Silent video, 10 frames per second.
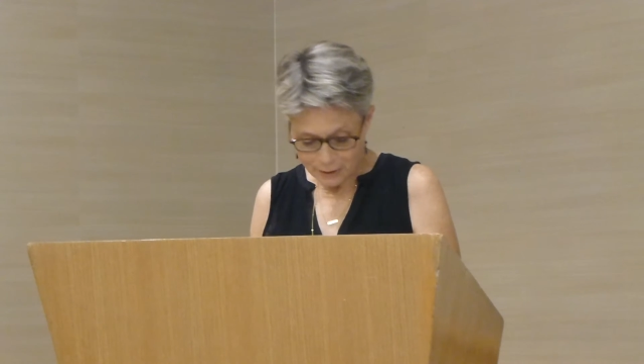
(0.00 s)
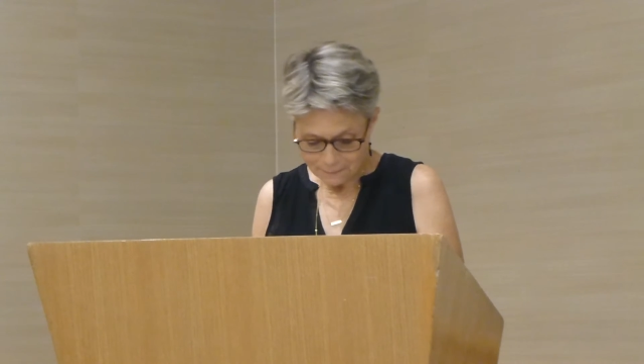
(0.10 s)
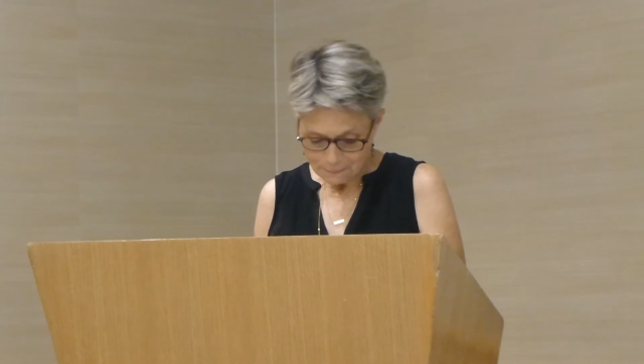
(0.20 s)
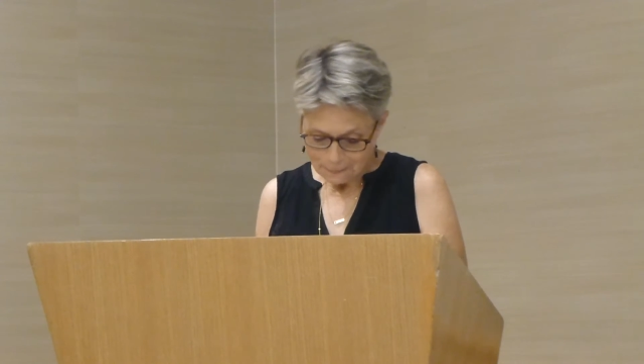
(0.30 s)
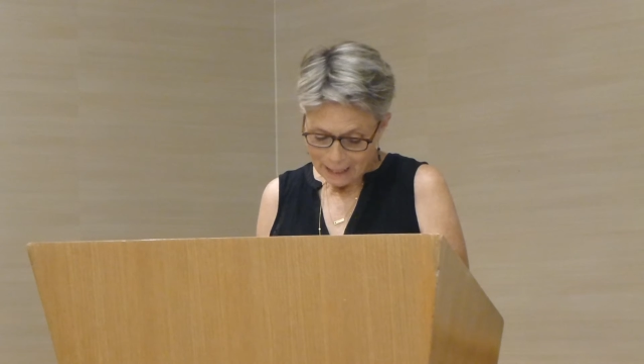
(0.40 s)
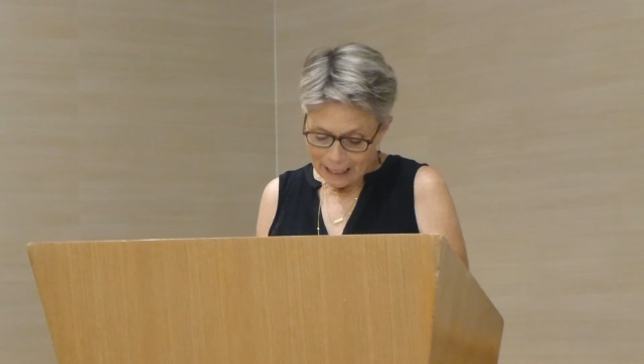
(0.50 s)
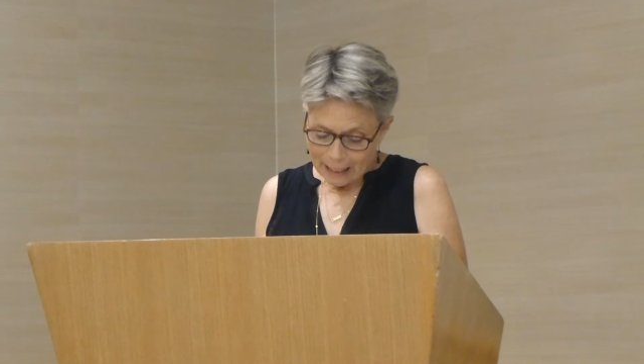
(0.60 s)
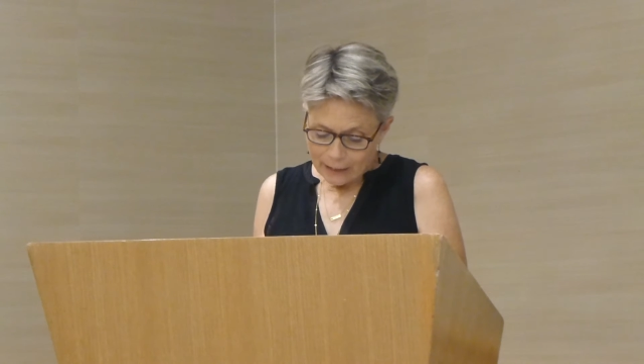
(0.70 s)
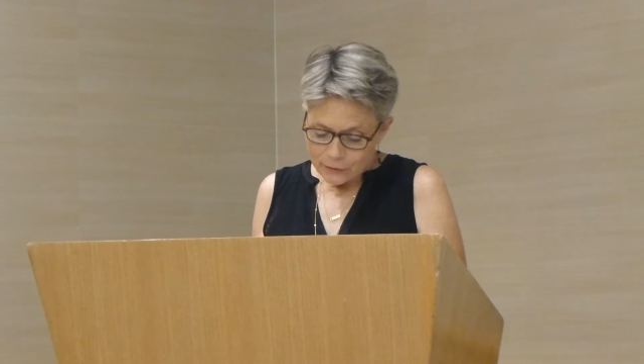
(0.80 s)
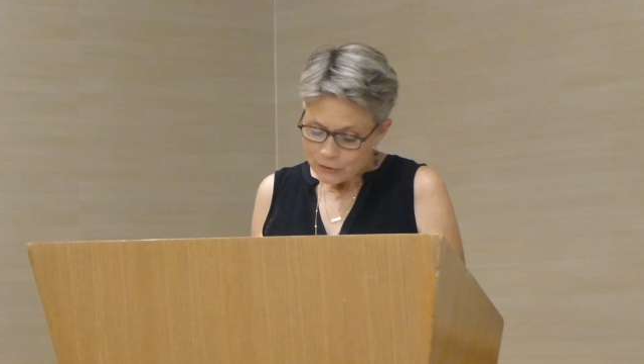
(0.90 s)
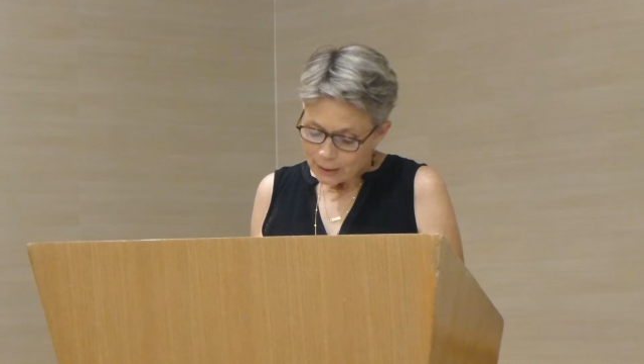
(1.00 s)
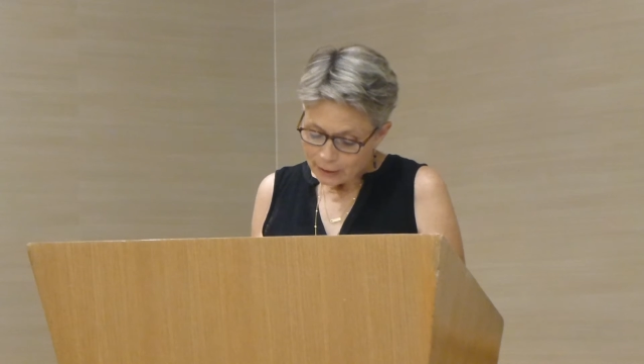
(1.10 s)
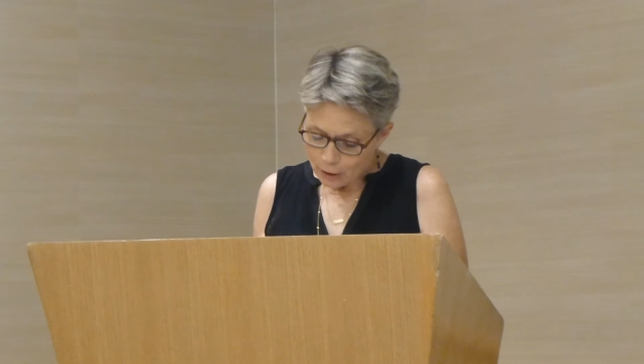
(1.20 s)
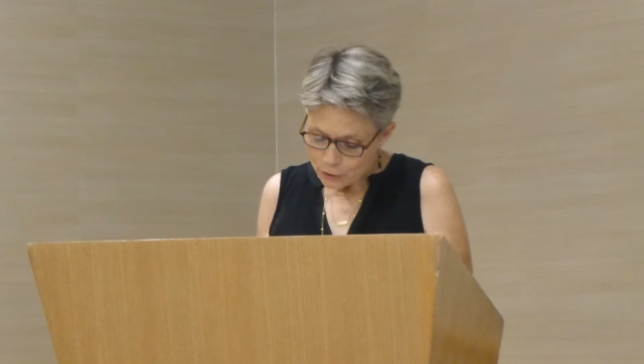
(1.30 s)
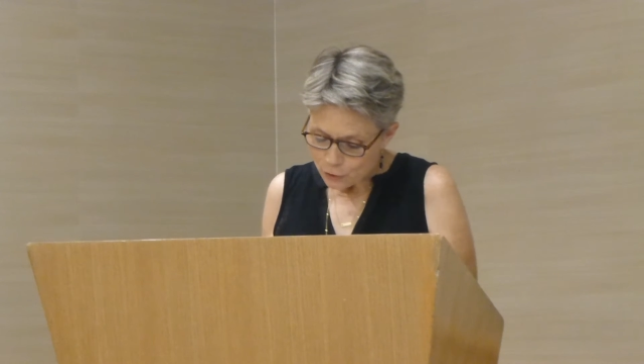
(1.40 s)
The
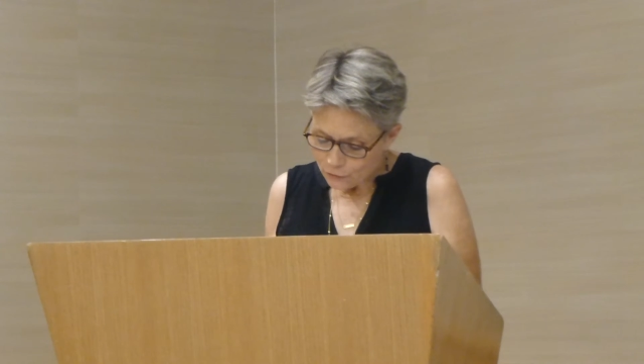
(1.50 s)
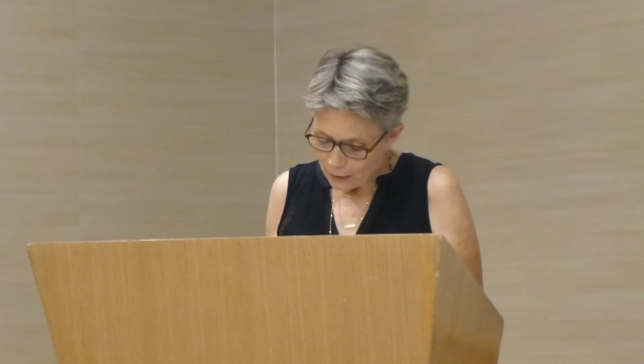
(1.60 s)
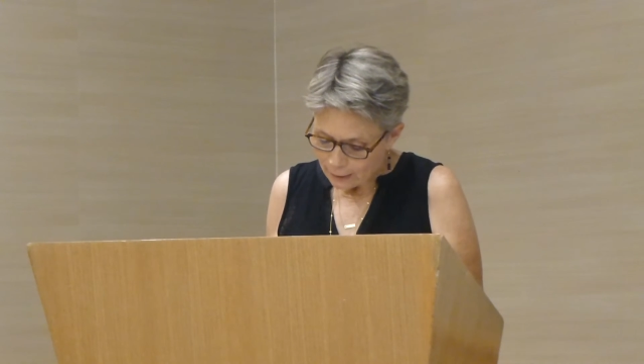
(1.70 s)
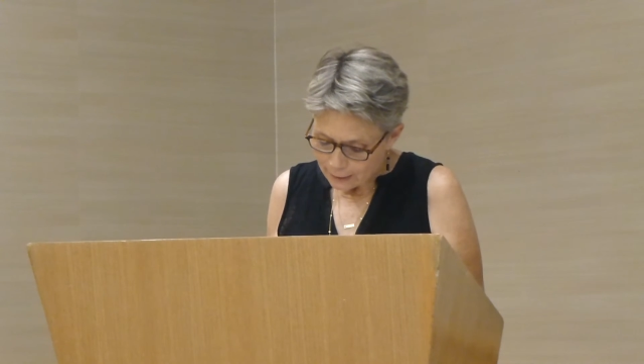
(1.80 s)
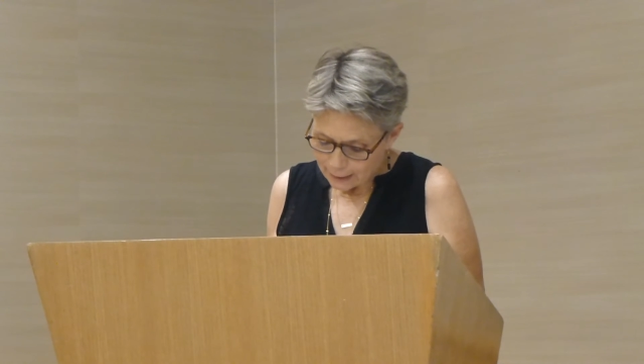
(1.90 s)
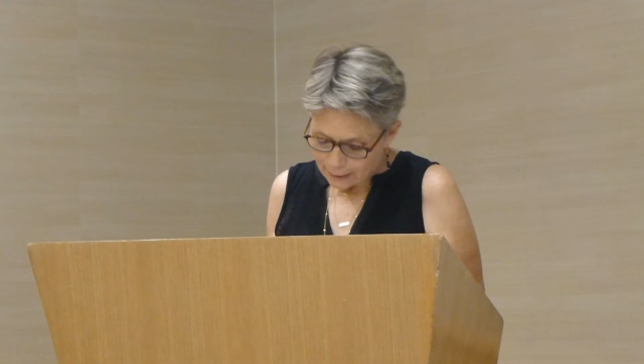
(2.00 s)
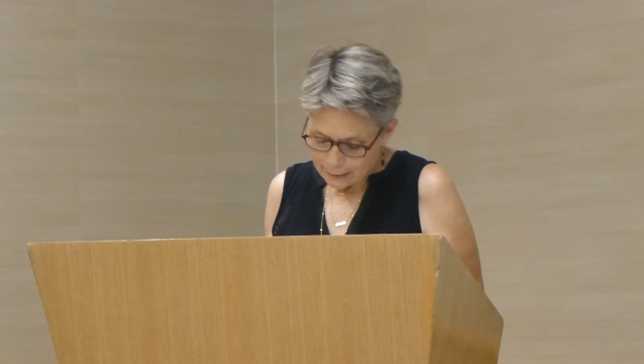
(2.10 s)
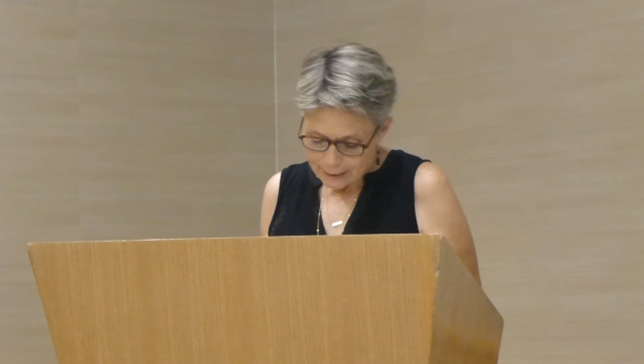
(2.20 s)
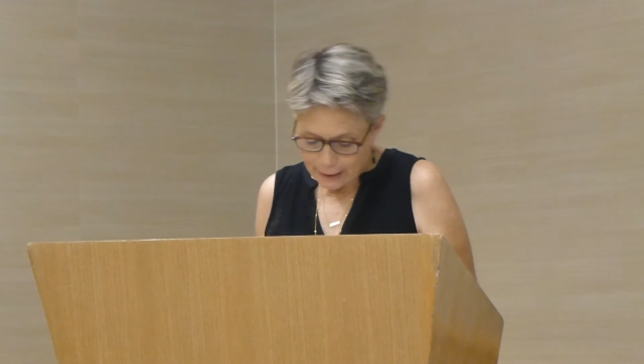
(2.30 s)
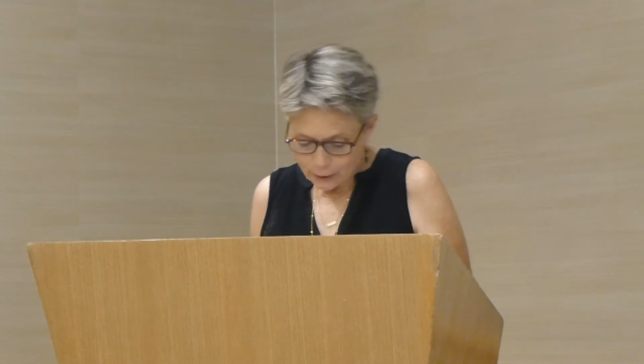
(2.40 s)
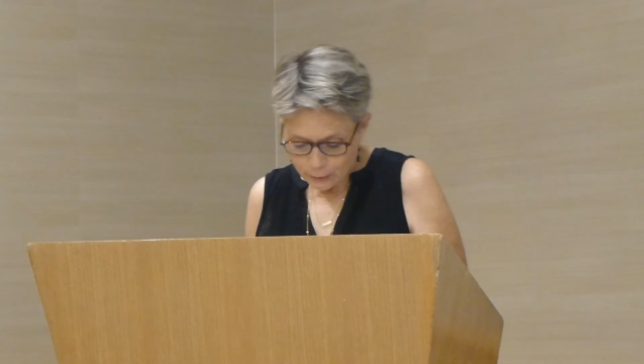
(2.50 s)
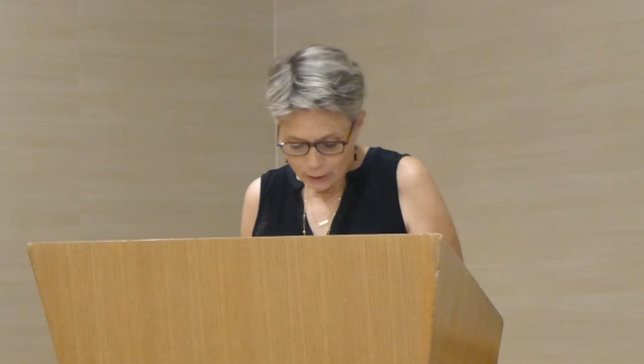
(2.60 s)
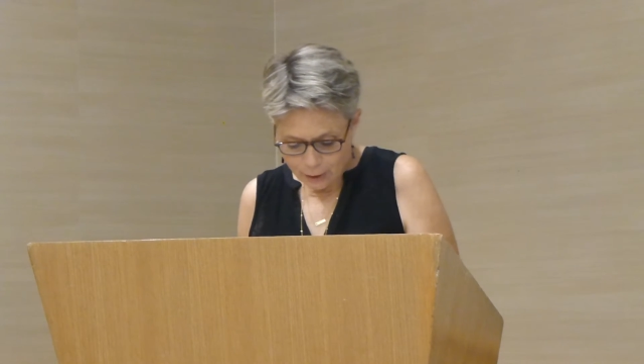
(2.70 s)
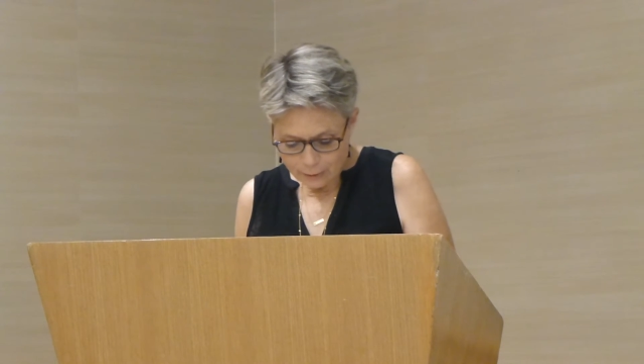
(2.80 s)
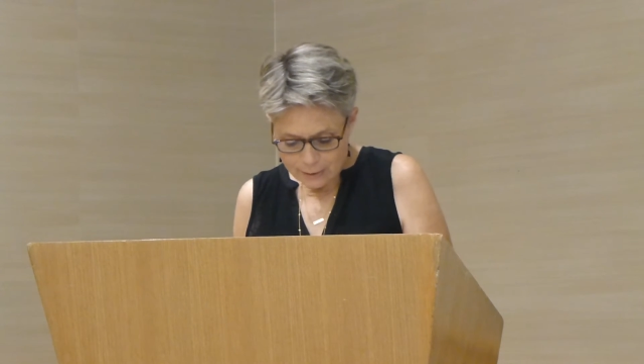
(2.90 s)
study also validated Teo et
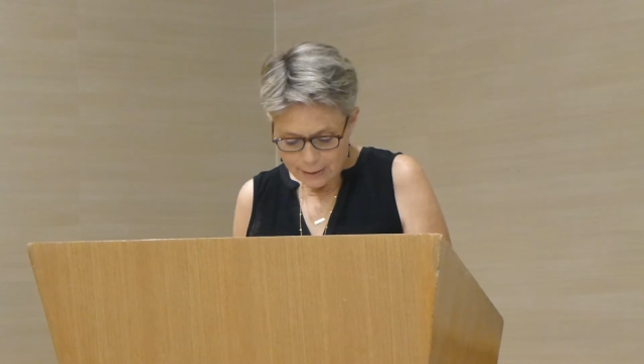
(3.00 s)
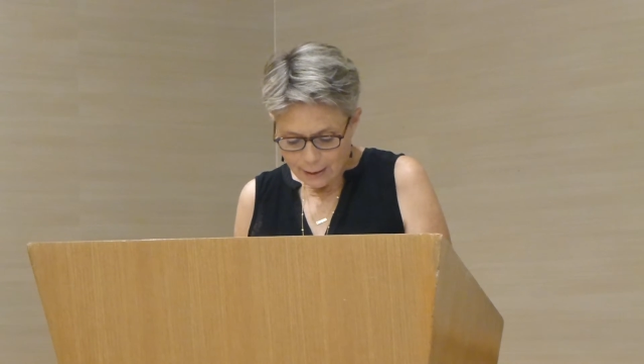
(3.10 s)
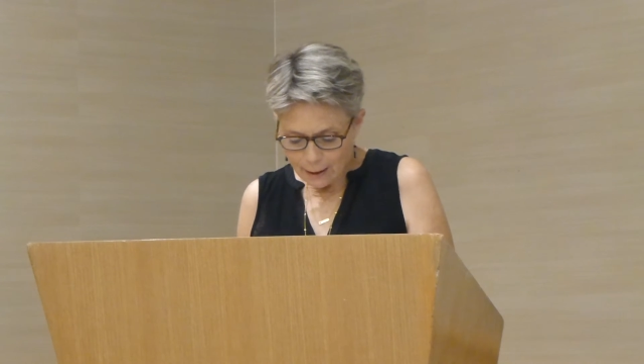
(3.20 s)
al.'s